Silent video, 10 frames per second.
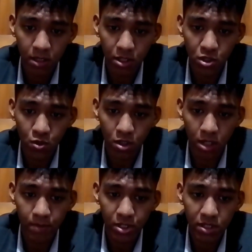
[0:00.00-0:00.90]
the
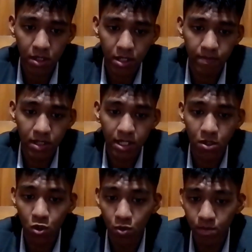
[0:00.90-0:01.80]
newcomers started building
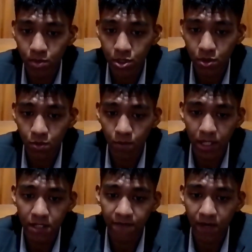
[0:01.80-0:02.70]
homes,
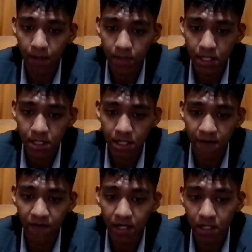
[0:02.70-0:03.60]
raising families,
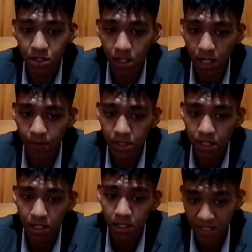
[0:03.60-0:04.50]
and finding jobs.
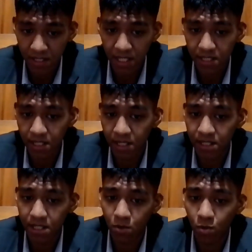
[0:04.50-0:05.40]
This didn't
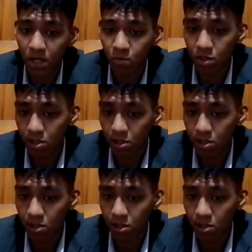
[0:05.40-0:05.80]
sit right with the